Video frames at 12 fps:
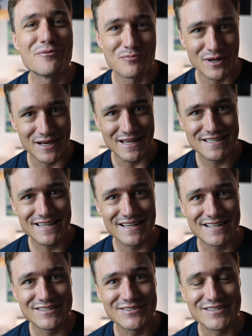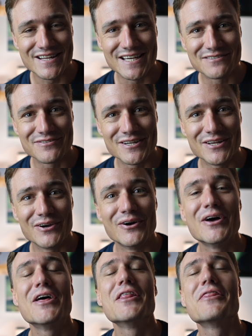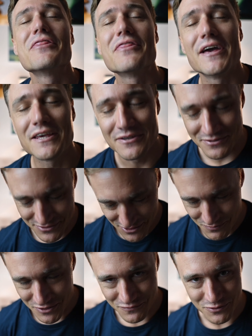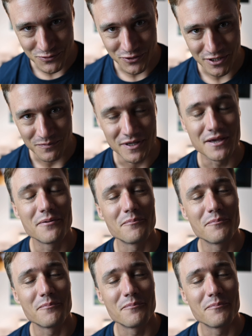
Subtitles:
But let's get into today's video. Thank you so much for joining me.